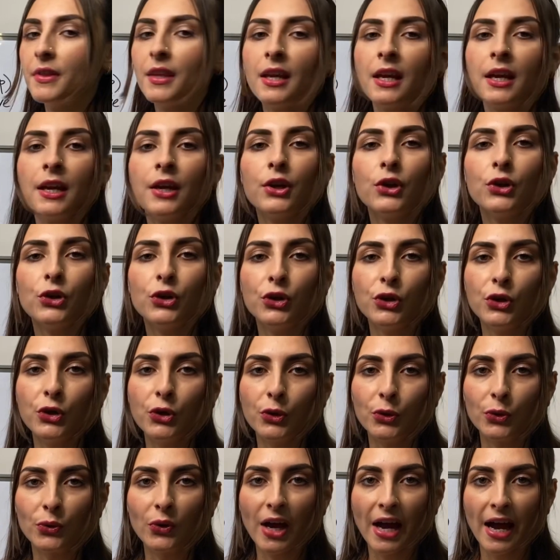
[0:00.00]

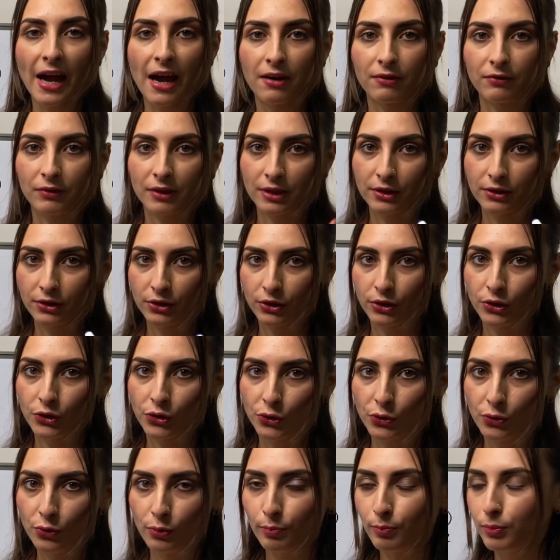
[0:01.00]
you have, it's
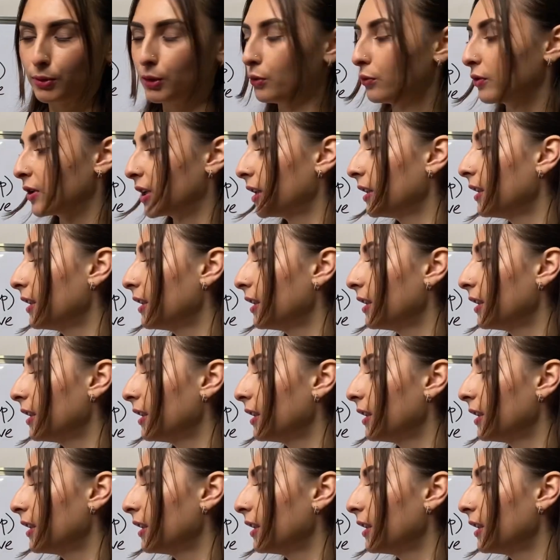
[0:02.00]
you plural,